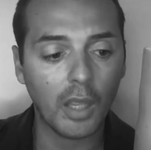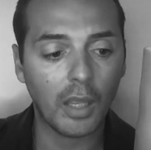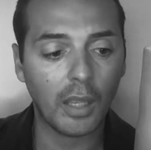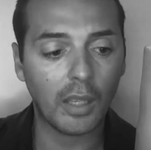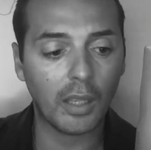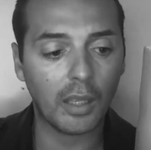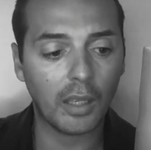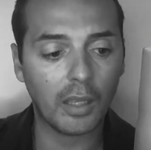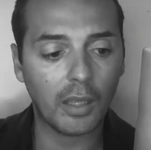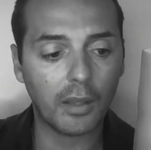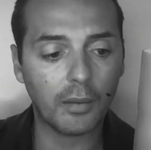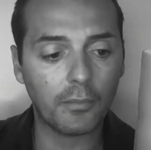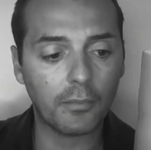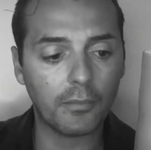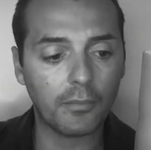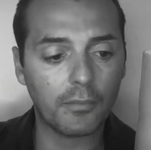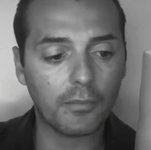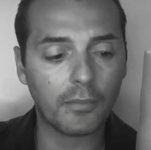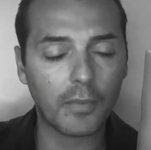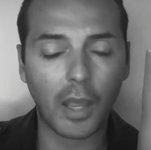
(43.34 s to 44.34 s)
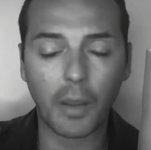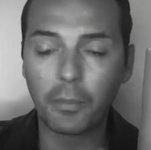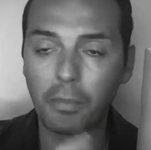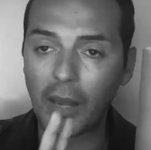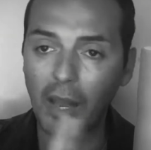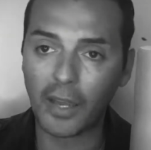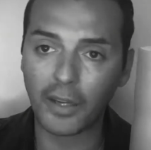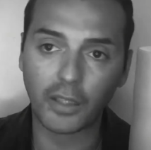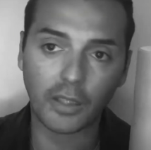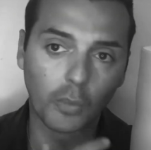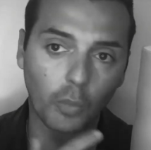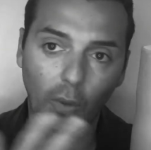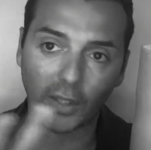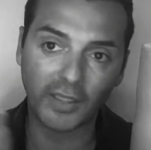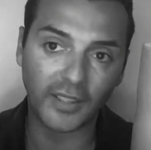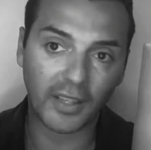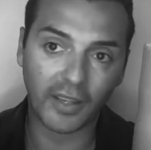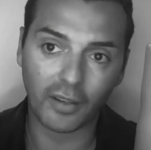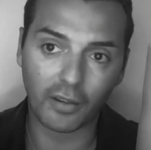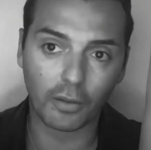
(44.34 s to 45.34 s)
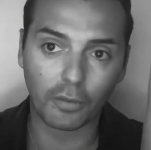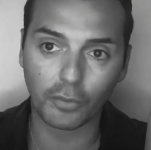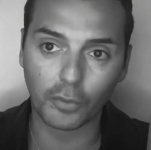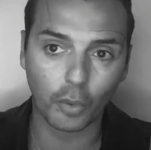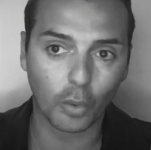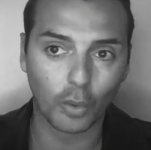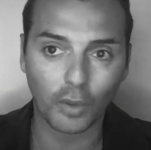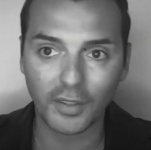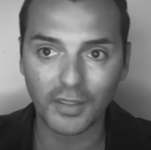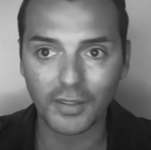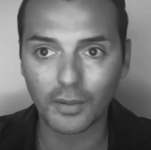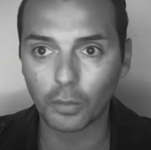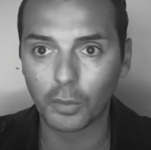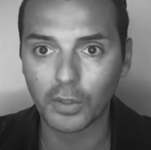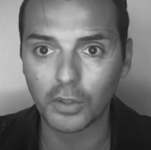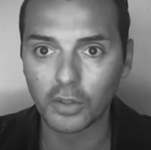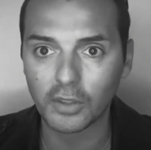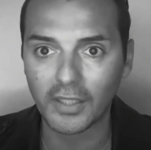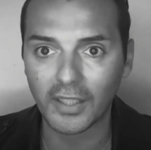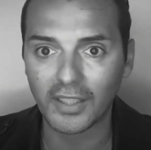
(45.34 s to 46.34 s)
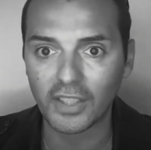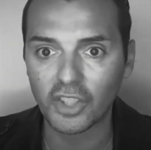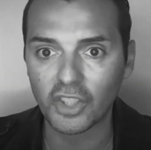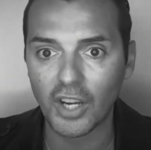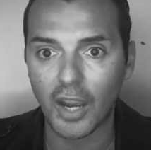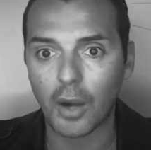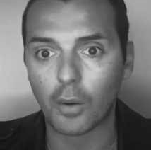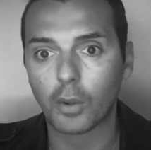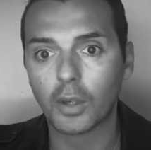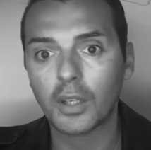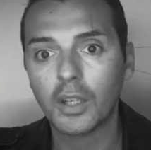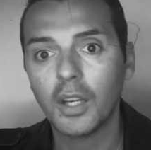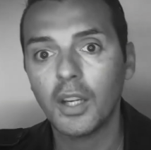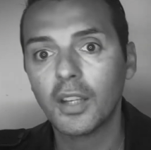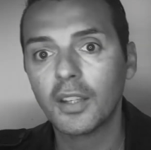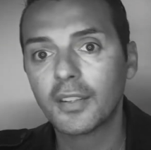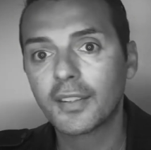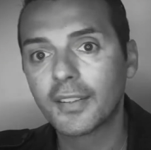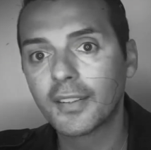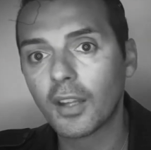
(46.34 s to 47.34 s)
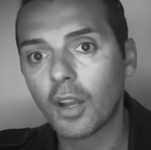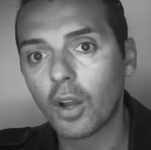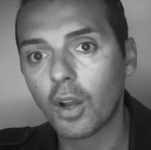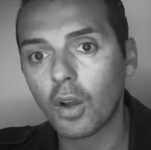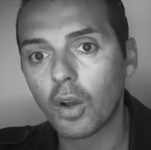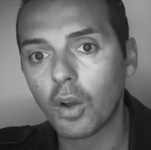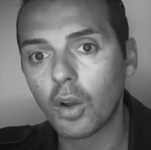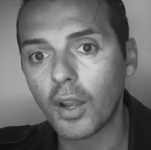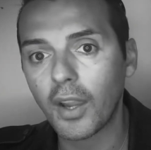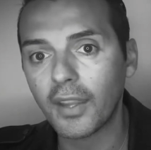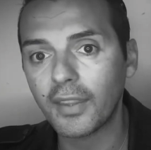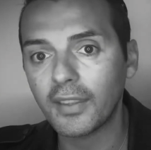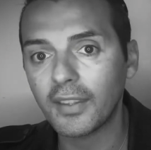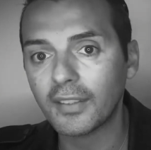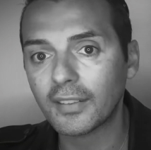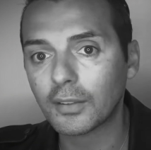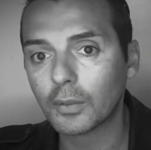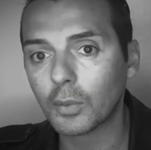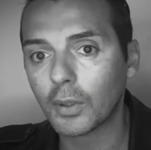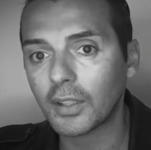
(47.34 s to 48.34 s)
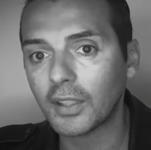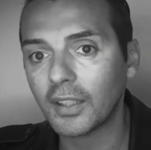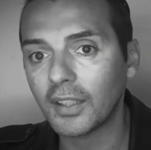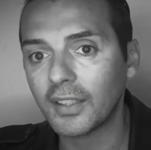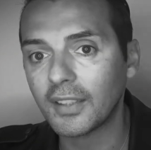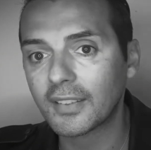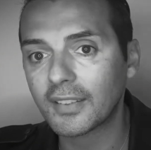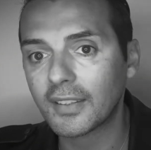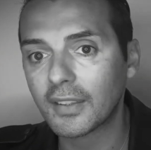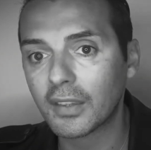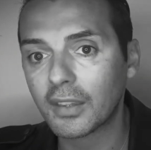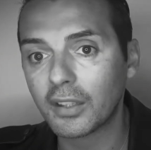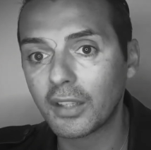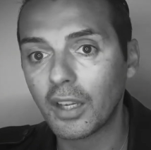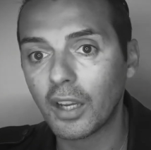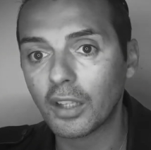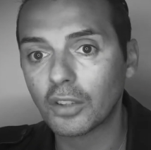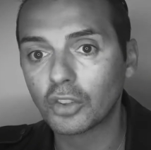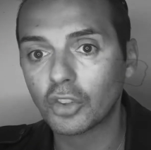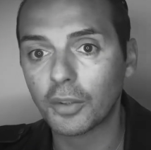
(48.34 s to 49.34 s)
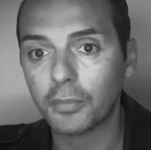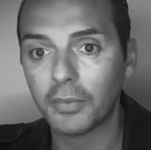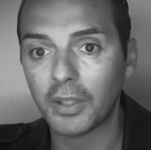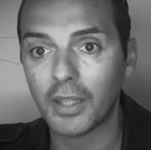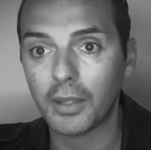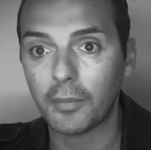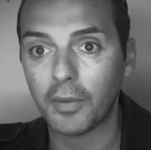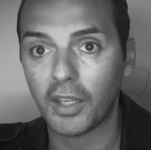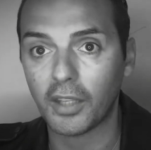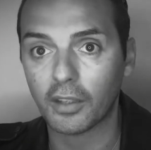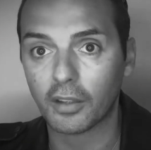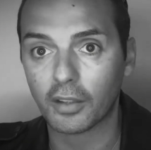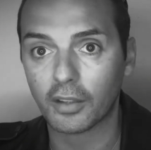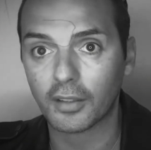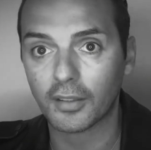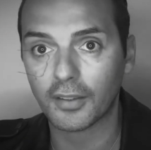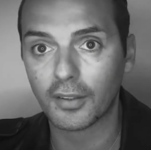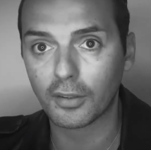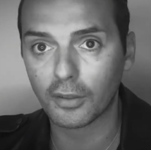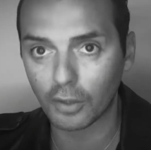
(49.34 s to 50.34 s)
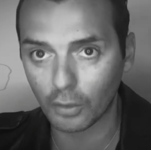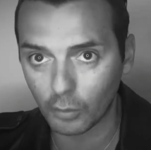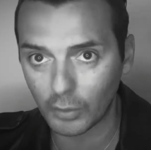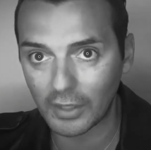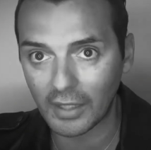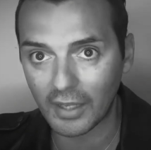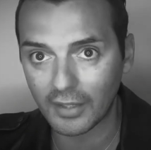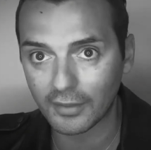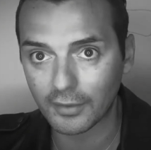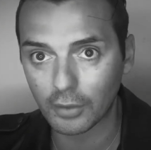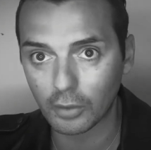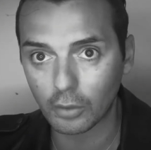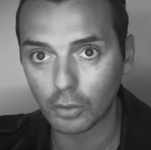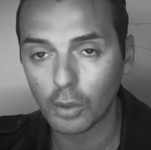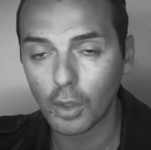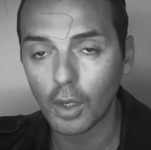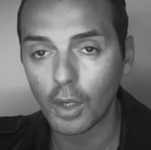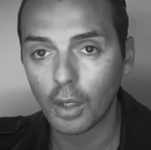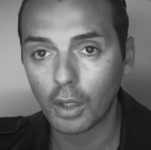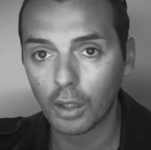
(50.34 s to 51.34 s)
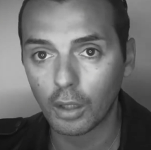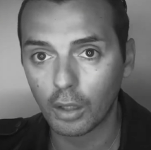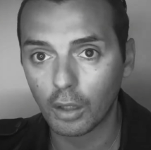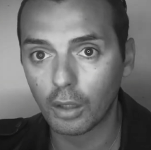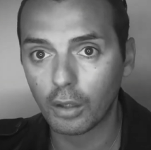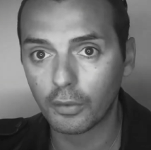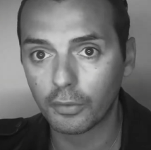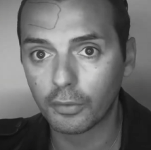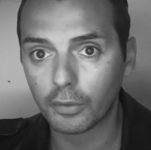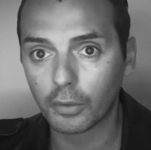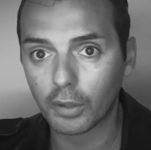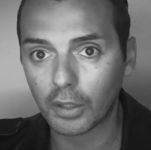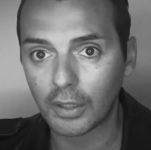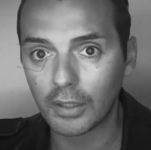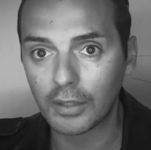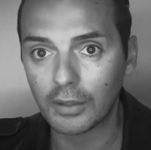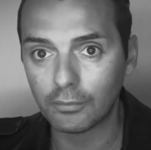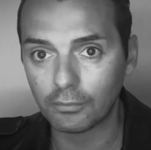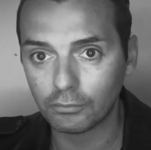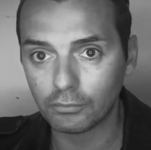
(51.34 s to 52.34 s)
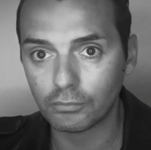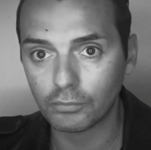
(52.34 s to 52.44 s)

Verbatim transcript: um, applying wet hair of course when you take a shower so and this one is 300 millimeters so it will last you uh, for a